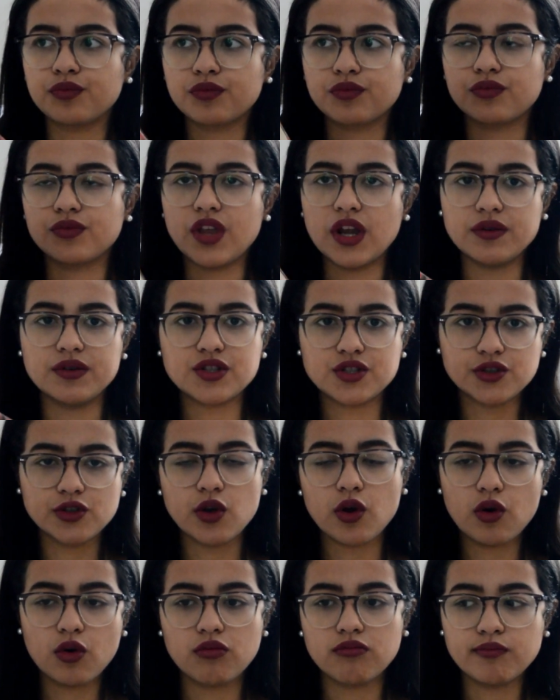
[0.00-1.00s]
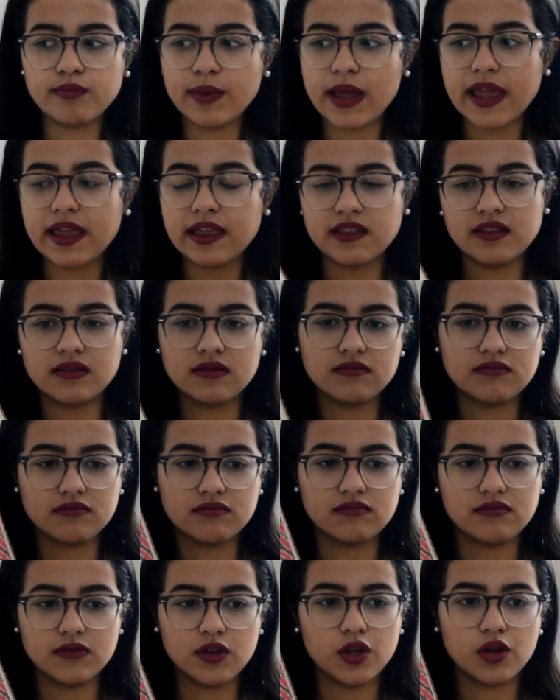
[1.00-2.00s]
There is no main,
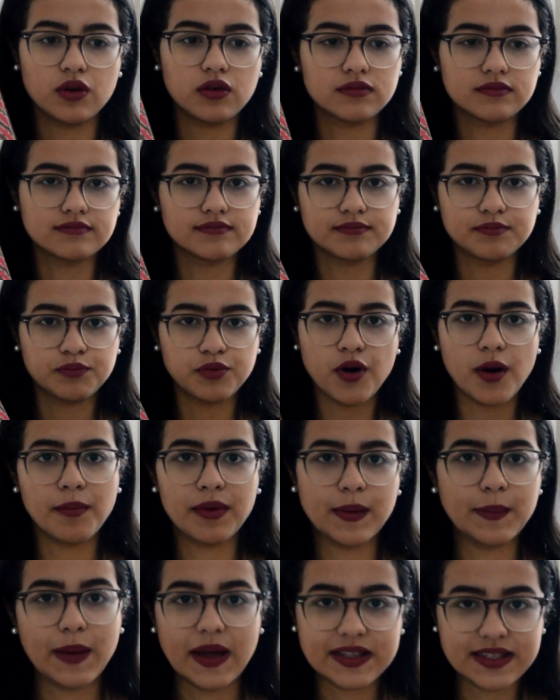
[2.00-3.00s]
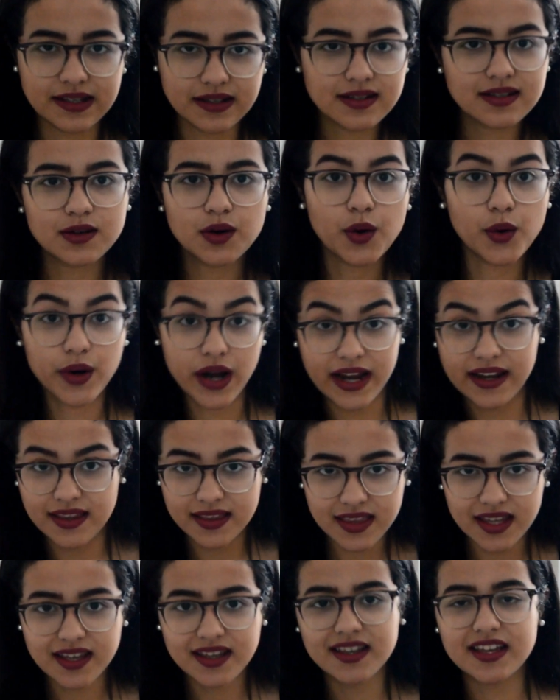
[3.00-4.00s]
problematic or
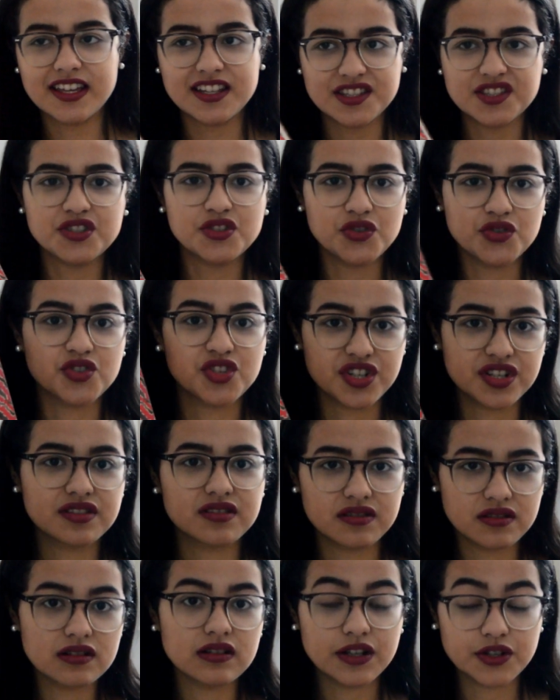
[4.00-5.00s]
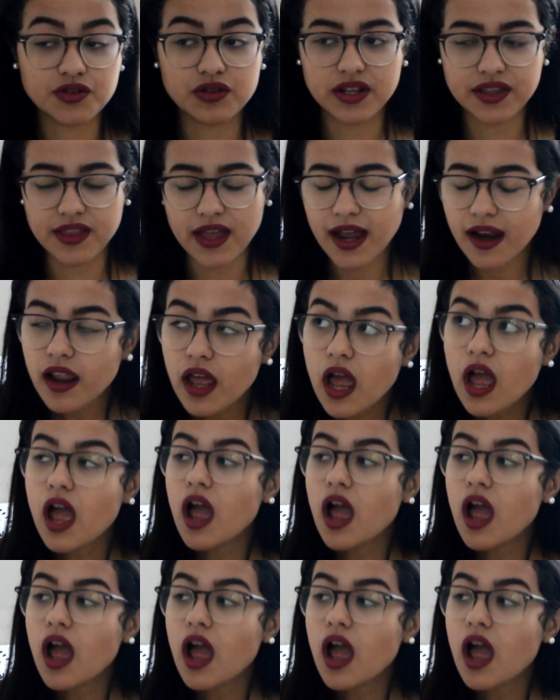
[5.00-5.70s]
anything. It's just literally that.